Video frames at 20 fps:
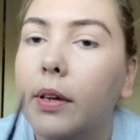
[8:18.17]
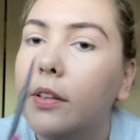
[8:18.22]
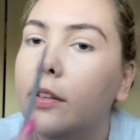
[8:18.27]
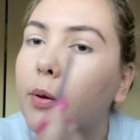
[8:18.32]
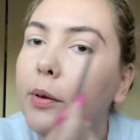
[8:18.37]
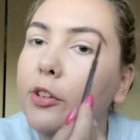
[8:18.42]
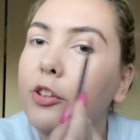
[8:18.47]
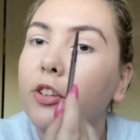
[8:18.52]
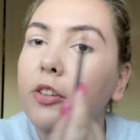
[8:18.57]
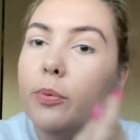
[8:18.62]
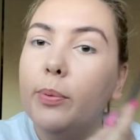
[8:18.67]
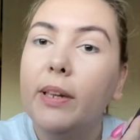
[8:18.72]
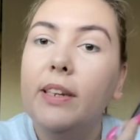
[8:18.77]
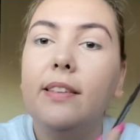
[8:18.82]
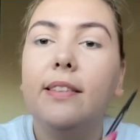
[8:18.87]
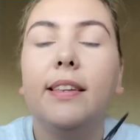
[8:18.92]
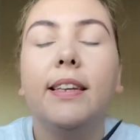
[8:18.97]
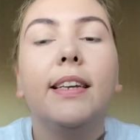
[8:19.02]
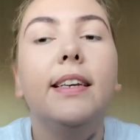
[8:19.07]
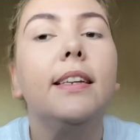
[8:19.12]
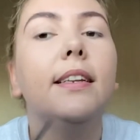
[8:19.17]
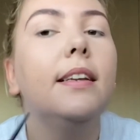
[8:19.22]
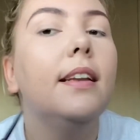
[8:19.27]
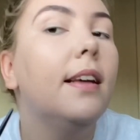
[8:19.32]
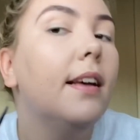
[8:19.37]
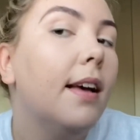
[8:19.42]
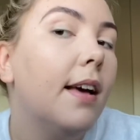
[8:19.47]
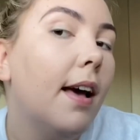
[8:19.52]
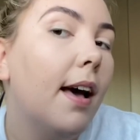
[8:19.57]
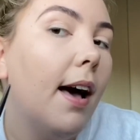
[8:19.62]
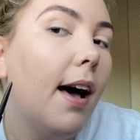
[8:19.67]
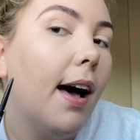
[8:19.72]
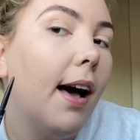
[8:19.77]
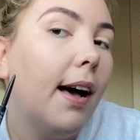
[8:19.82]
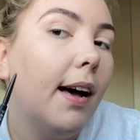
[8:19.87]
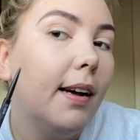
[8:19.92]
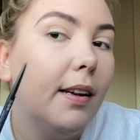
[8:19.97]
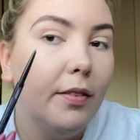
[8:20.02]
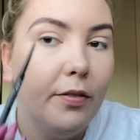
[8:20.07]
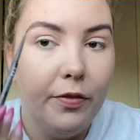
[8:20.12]
I just went in
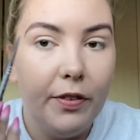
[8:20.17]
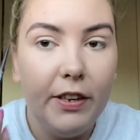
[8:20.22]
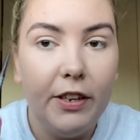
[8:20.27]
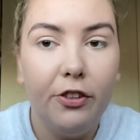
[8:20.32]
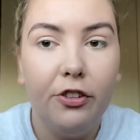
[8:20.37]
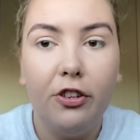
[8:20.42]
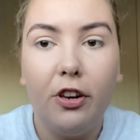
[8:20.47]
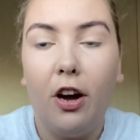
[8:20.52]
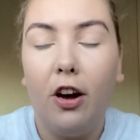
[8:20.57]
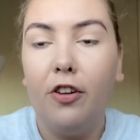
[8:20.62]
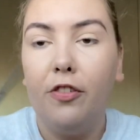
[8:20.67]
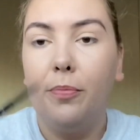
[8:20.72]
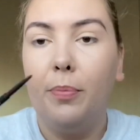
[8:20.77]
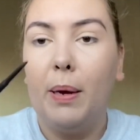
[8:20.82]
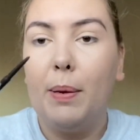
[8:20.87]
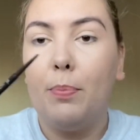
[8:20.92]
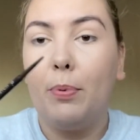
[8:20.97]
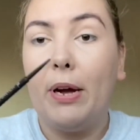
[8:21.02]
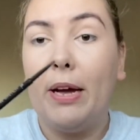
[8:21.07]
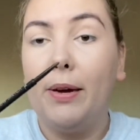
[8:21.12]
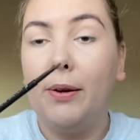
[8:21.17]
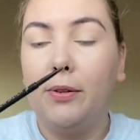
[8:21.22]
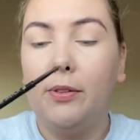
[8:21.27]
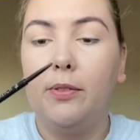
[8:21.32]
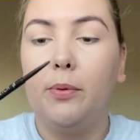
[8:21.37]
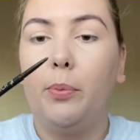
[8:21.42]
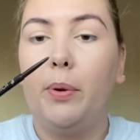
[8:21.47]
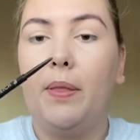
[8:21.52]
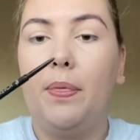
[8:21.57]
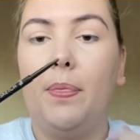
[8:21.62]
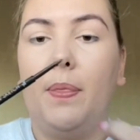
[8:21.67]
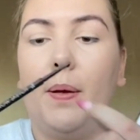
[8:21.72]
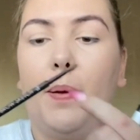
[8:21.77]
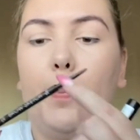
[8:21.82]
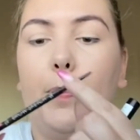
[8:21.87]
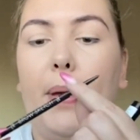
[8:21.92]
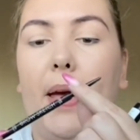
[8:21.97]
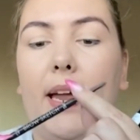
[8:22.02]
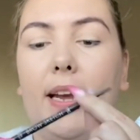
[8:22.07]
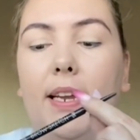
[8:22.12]
and finished off my brows with the
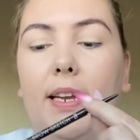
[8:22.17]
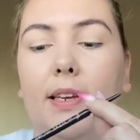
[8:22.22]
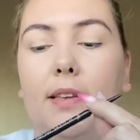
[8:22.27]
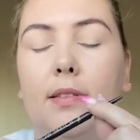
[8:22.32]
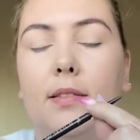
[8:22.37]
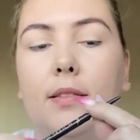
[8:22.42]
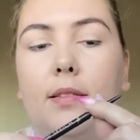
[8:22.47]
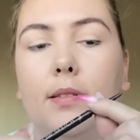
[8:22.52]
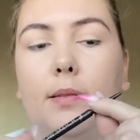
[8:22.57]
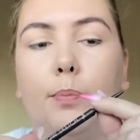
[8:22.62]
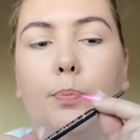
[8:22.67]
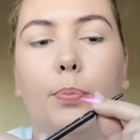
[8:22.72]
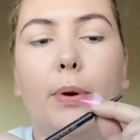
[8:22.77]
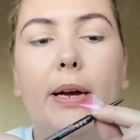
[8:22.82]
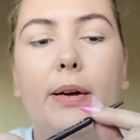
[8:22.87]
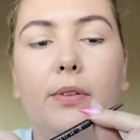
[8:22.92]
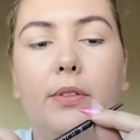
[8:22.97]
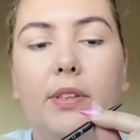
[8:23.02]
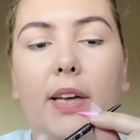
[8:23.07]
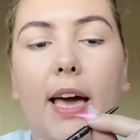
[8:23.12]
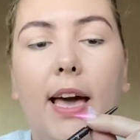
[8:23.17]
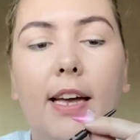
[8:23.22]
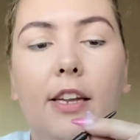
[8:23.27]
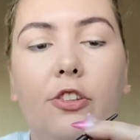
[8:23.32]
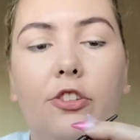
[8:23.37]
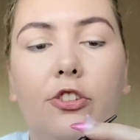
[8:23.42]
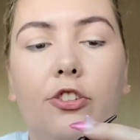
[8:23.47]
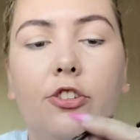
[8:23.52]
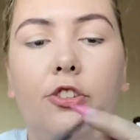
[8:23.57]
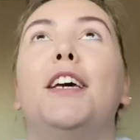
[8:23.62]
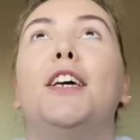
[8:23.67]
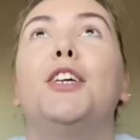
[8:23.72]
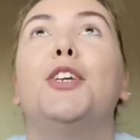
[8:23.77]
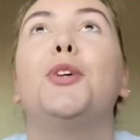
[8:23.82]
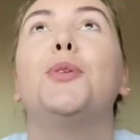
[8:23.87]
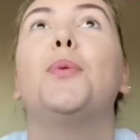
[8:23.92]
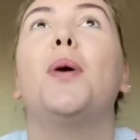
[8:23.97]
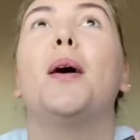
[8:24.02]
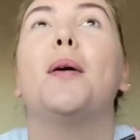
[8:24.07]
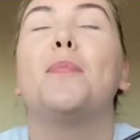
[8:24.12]
Pennies brow sketch.
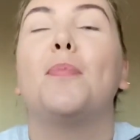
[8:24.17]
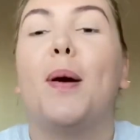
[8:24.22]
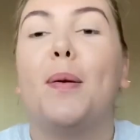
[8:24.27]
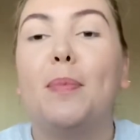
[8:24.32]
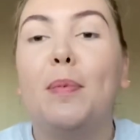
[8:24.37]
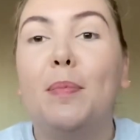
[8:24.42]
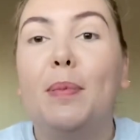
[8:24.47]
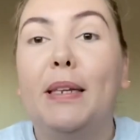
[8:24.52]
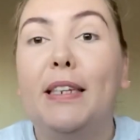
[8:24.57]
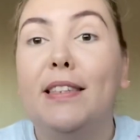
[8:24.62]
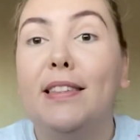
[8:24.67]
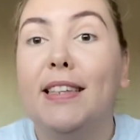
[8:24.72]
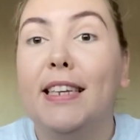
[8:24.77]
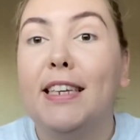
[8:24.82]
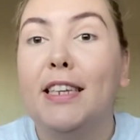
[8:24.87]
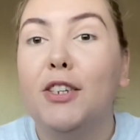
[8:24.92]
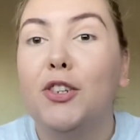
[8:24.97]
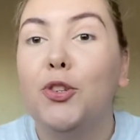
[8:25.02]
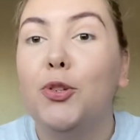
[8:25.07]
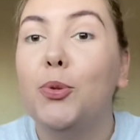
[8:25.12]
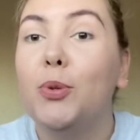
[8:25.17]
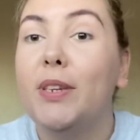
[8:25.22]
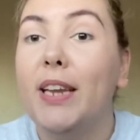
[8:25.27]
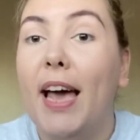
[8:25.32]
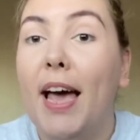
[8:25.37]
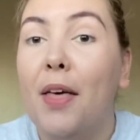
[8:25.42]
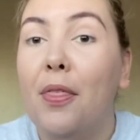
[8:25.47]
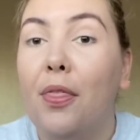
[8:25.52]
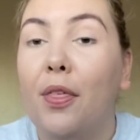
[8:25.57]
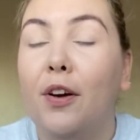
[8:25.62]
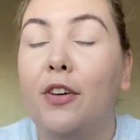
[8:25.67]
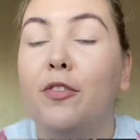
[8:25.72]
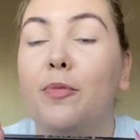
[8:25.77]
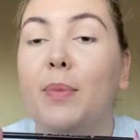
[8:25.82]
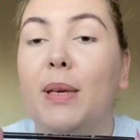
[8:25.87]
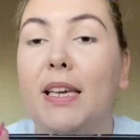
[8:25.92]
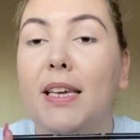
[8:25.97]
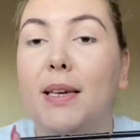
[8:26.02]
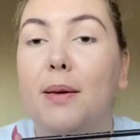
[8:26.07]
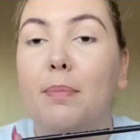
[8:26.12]
You are probably sick to death of
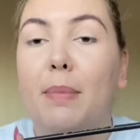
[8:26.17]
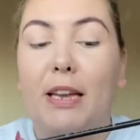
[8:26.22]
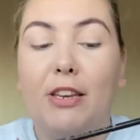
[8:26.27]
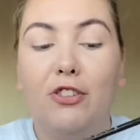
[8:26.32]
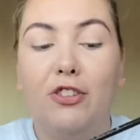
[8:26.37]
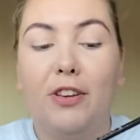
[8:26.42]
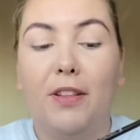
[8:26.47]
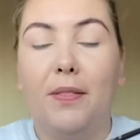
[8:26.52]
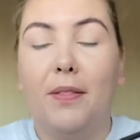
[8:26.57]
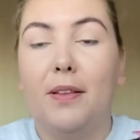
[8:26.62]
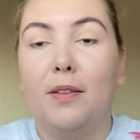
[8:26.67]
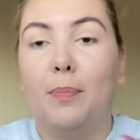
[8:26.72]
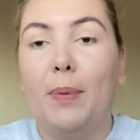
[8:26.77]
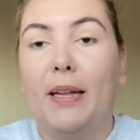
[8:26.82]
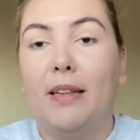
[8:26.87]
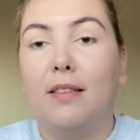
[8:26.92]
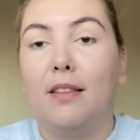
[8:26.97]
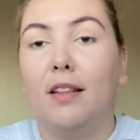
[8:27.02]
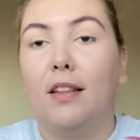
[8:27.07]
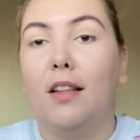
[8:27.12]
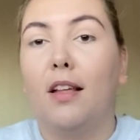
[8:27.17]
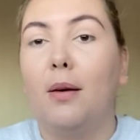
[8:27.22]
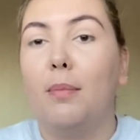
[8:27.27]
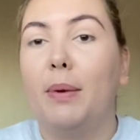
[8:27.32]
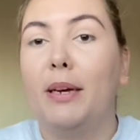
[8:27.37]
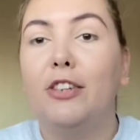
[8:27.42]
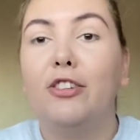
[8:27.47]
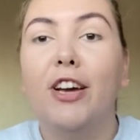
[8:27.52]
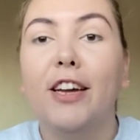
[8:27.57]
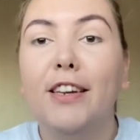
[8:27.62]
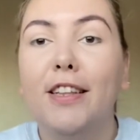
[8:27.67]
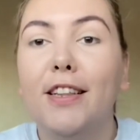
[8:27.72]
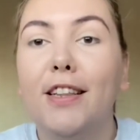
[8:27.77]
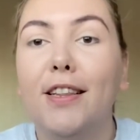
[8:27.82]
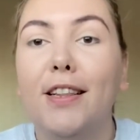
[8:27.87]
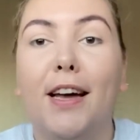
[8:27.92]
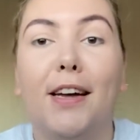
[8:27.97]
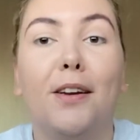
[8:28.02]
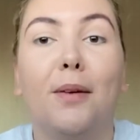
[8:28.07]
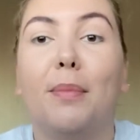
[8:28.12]
me mentioning this pencil on my channel
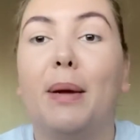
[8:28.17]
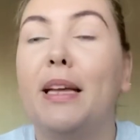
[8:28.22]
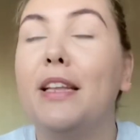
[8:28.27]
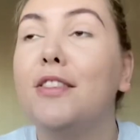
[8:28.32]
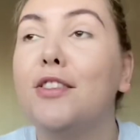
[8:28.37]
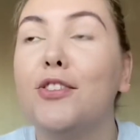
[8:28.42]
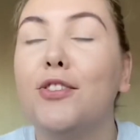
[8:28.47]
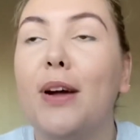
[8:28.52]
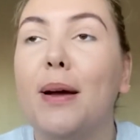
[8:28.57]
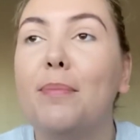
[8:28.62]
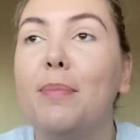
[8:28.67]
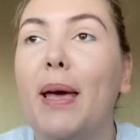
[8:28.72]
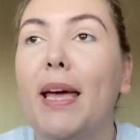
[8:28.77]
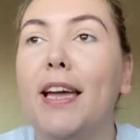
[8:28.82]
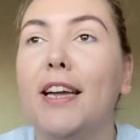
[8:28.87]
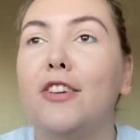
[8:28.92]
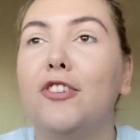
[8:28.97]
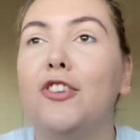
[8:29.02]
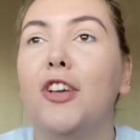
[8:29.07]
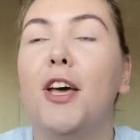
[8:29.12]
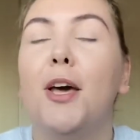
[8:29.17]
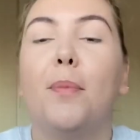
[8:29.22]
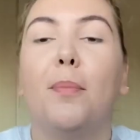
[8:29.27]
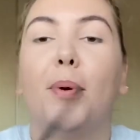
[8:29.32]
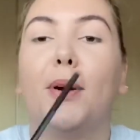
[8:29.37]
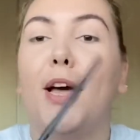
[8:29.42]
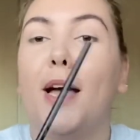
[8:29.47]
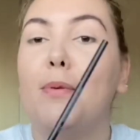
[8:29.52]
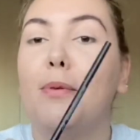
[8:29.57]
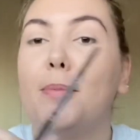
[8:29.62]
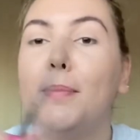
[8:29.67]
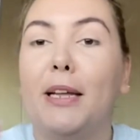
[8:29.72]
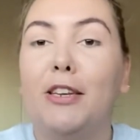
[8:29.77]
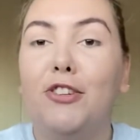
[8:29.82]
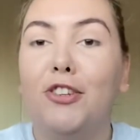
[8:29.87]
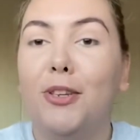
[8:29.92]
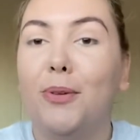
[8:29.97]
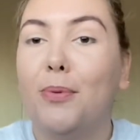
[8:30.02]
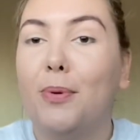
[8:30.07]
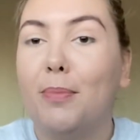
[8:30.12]
and on my Instagram page, but I will
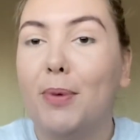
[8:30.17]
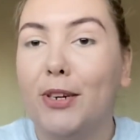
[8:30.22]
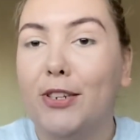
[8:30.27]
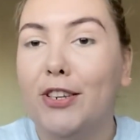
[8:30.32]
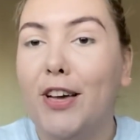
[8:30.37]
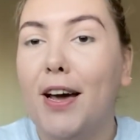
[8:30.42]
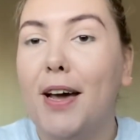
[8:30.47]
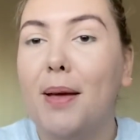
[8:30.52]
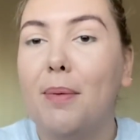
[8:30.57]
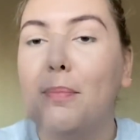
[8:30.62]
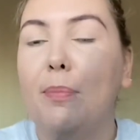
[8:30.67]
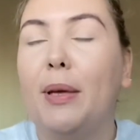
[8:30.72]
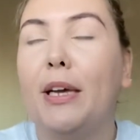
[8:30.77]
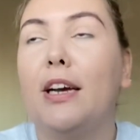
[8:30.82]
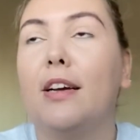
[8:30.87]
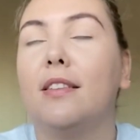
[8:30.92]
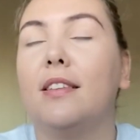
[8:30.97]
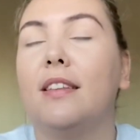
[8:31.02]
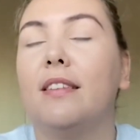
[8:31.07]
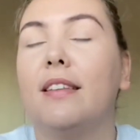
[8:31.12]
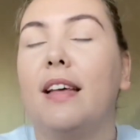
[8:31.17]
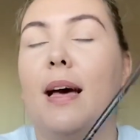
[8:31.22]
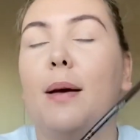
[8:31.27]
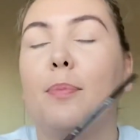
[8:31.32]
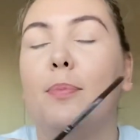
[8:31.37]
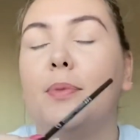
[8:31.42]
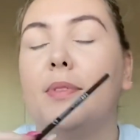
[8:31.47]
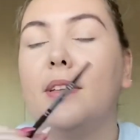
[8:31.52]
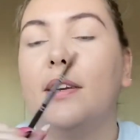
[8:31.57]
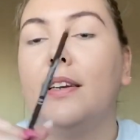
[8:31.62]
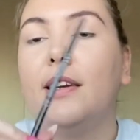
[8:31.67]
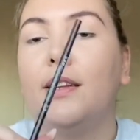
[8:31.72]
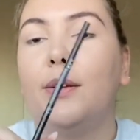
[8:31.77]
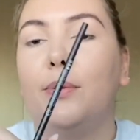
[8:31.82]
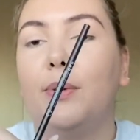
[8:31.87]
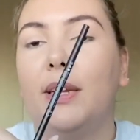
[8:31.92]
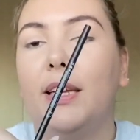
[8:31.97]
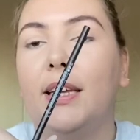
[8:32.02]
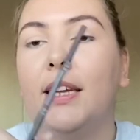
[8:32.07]
mention it one more time because it's absolutely